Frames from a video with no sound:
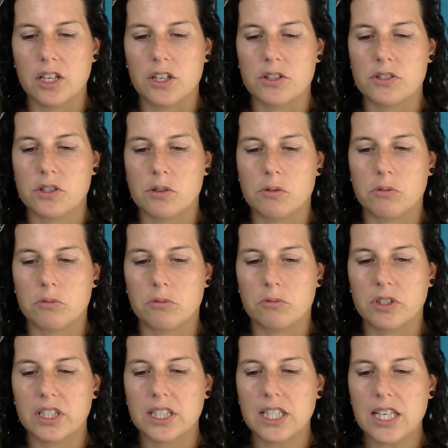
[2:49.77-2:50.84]
So
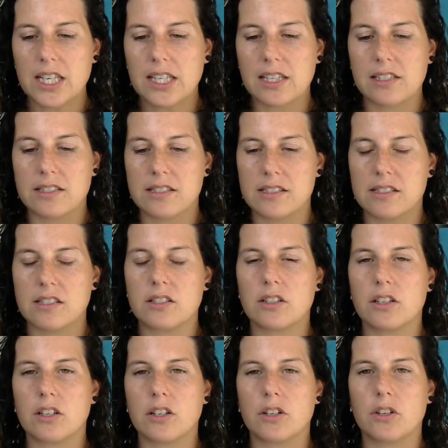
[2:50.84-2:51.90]
really
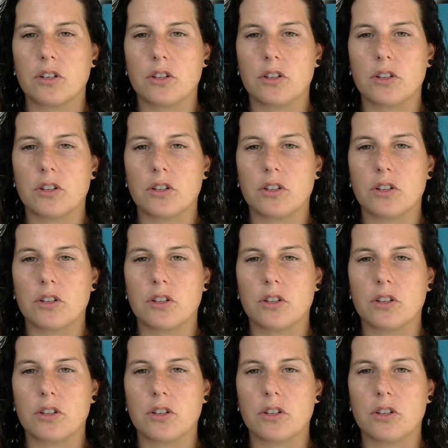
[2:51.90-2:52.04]
consider